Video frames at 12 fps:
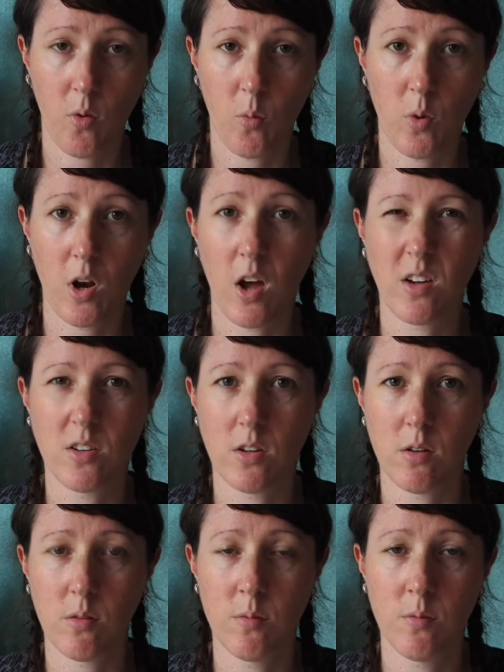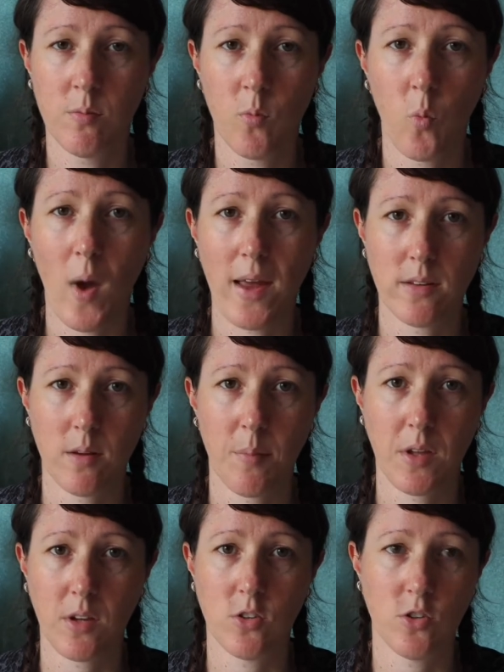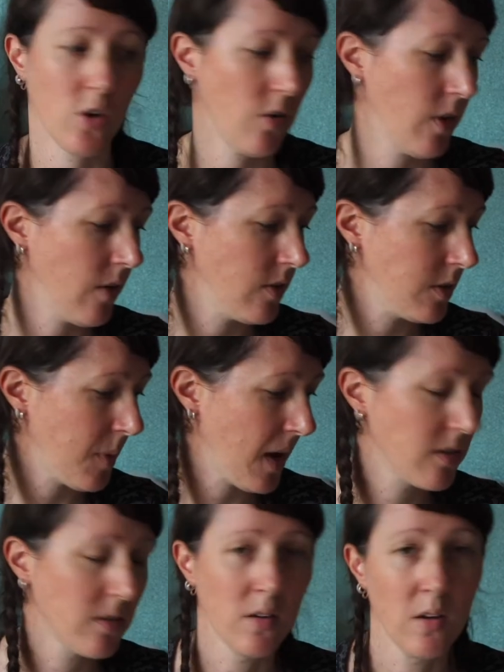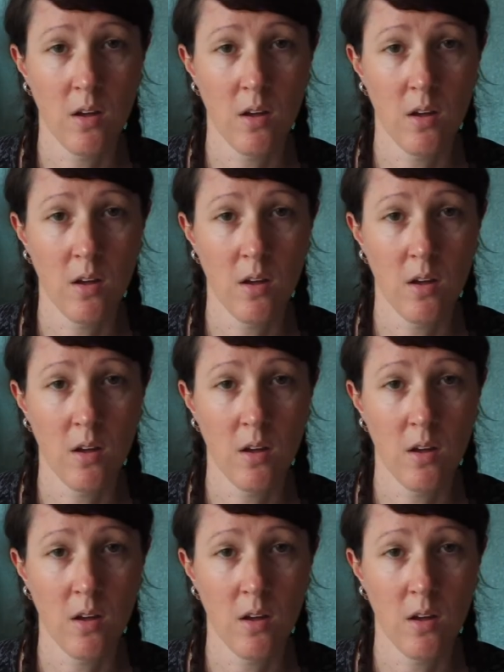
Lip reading: would like to wear something to show their respect.